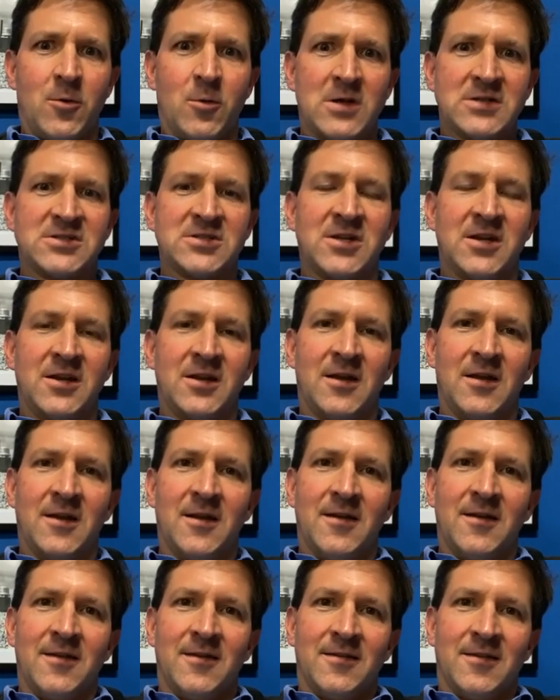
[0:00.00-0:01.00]
question.
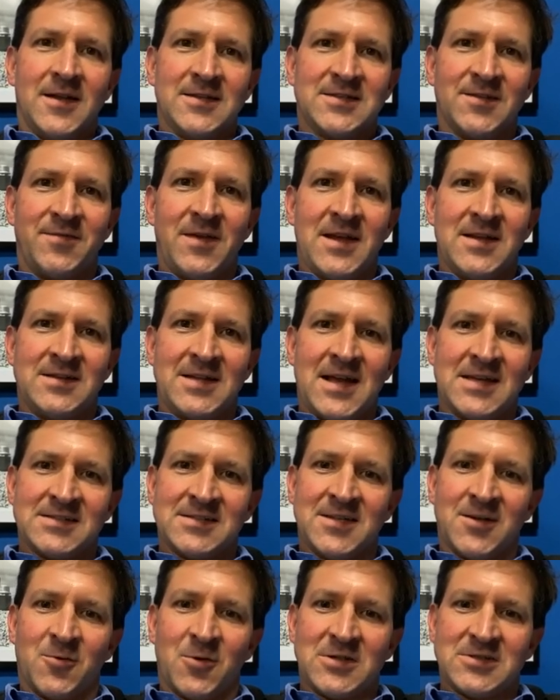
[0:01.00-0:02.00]
That's a
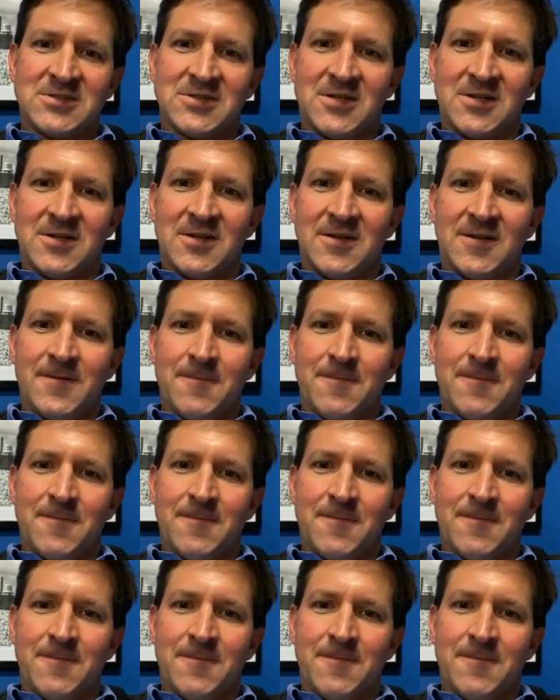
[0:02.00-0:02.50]
fantastic question.